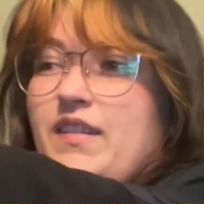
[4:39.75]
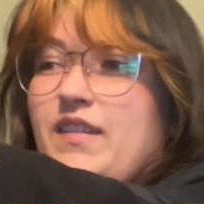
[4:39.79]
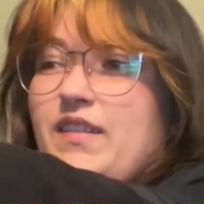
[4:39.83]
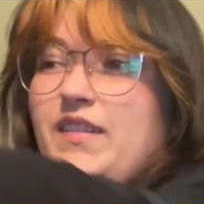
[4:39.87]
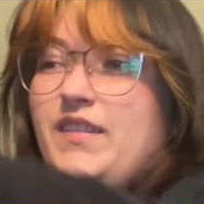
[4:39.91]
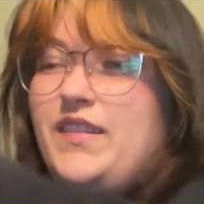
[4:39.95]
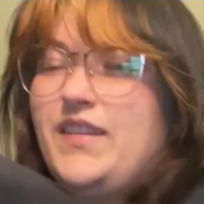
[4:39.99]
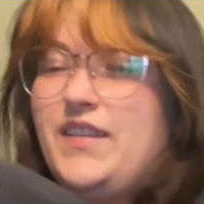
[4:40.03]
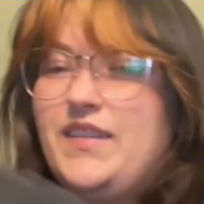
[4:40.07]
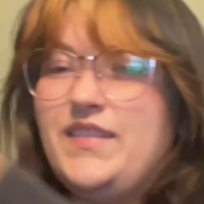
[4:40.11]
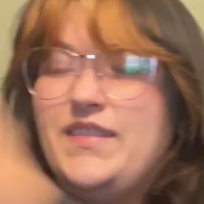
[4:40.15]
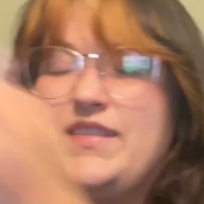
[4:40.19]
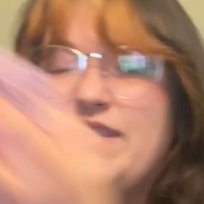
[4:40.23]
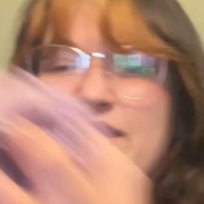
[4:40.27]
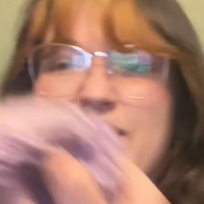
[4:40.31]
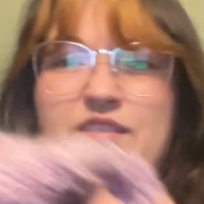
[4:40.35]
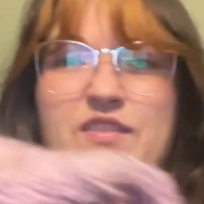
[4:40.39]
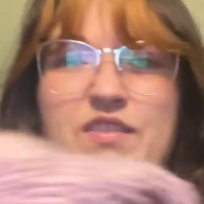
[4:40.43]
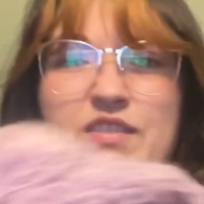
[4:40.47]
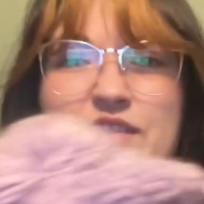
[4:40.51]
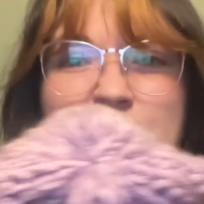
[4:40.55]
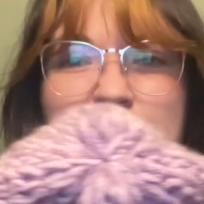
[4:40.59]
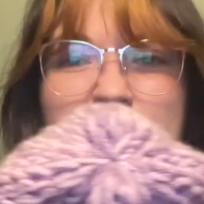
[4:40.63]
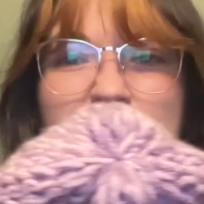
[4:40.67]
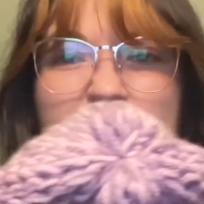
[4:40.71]
because this
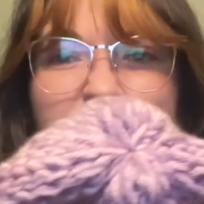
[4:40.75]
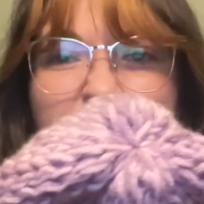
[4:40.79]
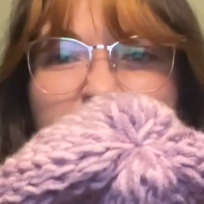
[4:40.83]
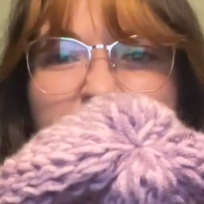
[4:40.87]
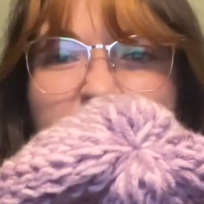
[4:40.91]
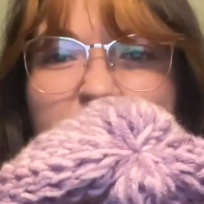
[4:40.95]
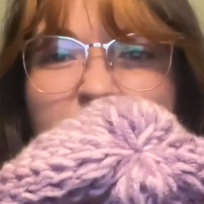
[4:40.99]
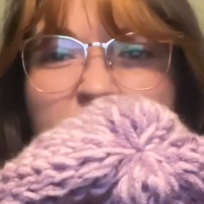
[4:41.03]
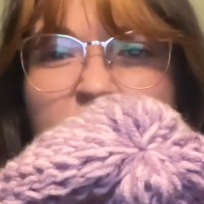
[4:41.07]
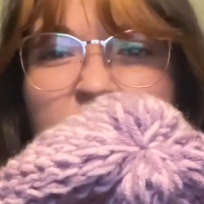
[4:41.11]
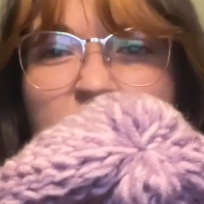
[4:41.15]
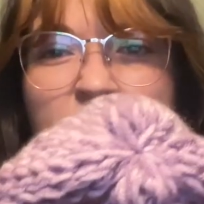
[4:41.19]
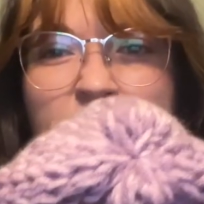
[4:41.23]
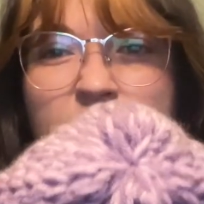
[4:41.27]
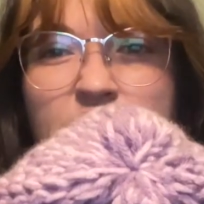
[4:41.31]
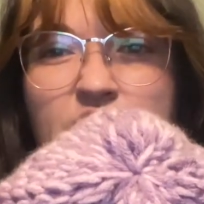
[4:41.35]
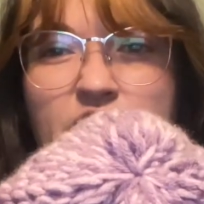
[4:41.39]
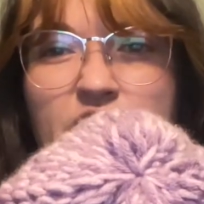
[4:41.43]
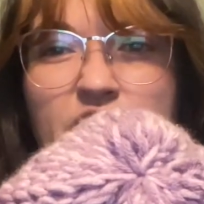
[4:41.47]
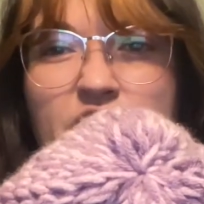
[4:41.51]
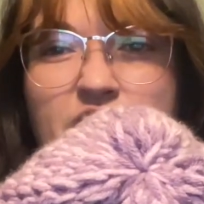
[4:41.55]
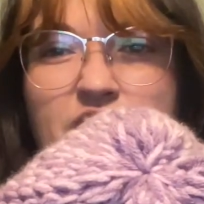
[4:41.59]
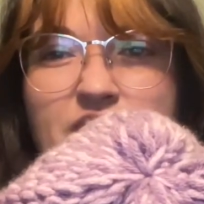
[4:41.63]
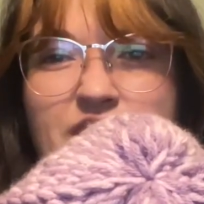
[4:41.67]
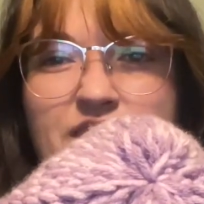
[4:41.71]
just doesn't look
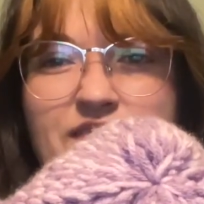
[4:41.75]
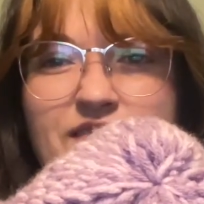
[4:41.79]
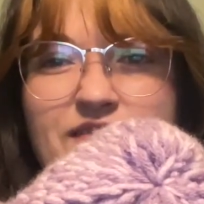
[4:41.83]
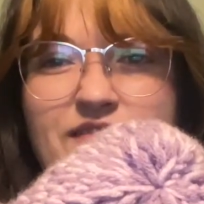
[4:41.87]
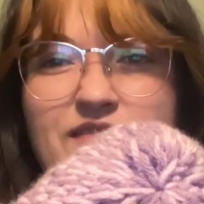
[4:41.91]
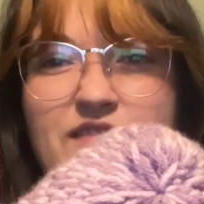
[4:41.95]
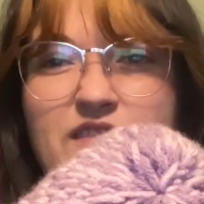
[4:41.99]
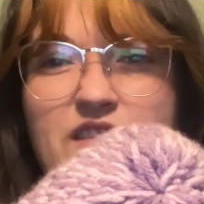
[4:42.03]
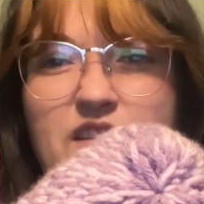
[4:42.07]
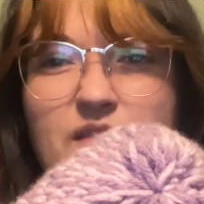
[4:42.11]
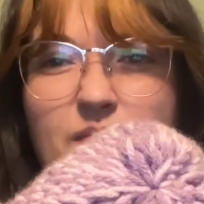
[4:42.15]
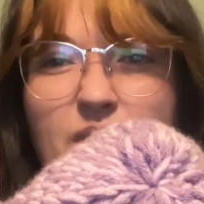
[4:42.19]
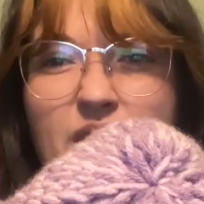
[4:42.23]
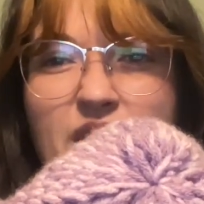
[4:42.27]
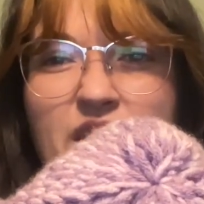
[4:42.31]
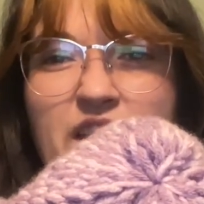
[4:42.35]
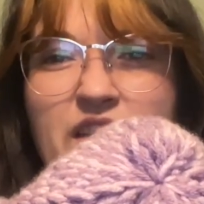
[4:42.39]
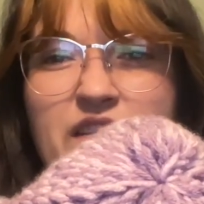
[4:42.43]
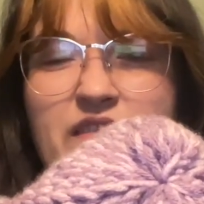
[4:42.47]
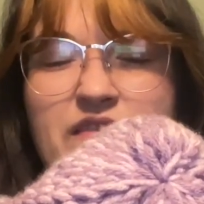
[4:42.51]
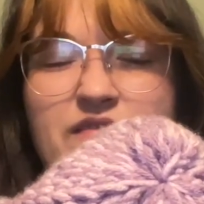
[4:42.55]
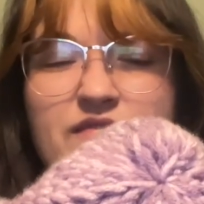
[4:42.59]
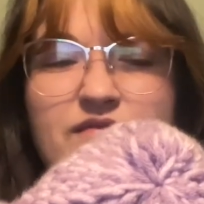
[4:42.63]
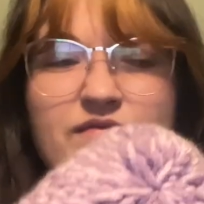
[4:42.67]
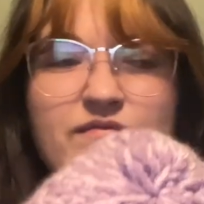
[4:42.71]
good to
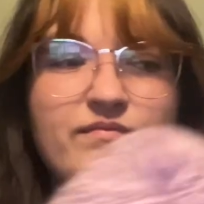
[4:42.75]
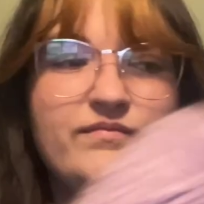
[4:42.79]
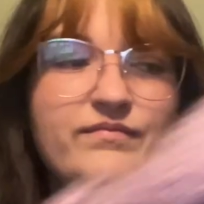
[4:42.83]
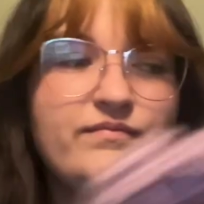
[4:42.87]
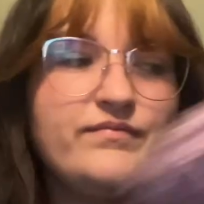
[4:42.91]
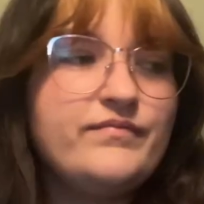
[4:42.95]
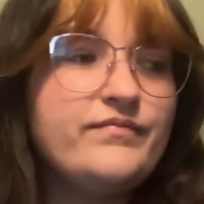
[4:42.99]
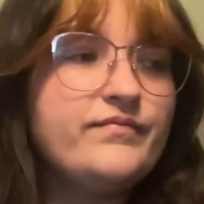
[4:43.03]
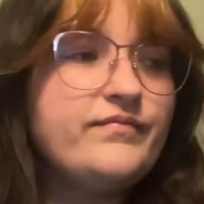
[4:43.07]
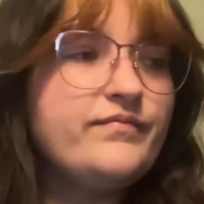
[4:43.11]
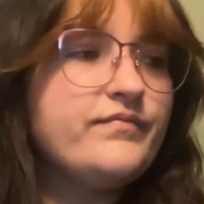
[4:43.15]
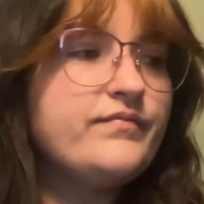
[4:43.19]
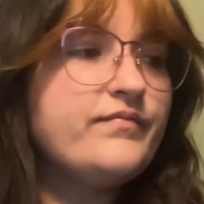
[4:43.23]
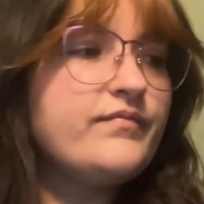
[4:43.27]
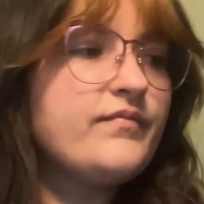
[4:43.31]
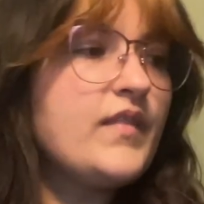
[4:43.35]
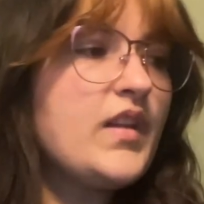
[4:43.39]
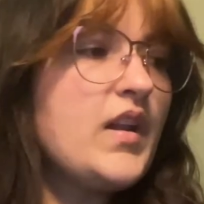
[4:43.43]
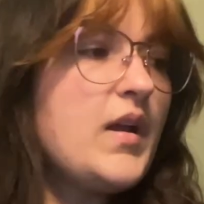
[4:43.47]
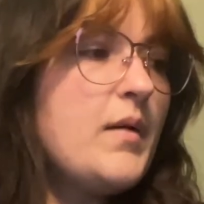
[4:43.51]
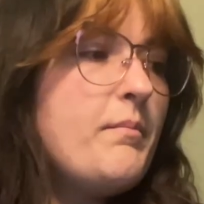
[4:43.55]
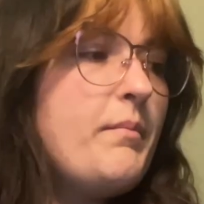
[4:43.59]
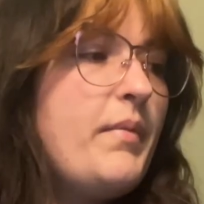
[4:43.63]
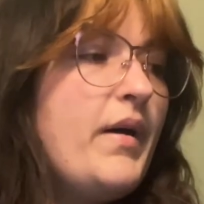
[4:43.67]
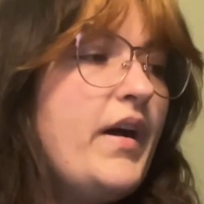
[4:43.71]
me.
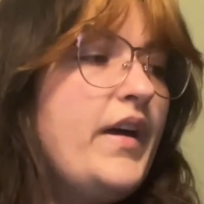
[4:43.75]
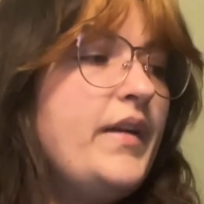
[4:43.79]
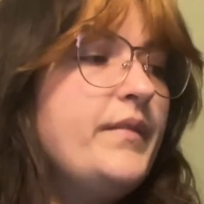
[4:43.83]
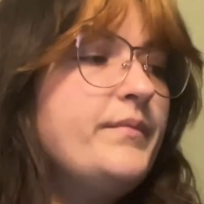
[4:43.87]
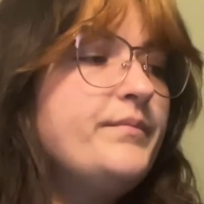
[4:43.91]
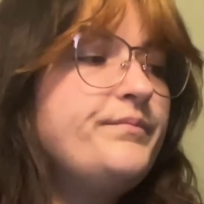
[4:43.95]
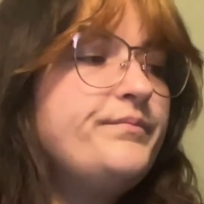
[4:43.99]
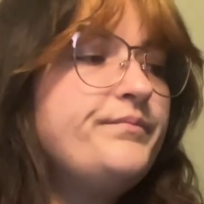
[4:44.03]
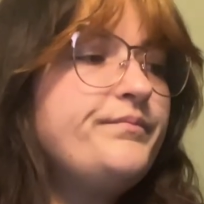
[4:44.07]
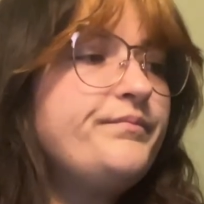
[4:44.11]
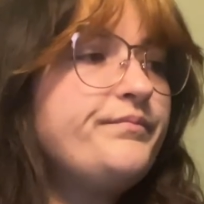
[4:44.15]
But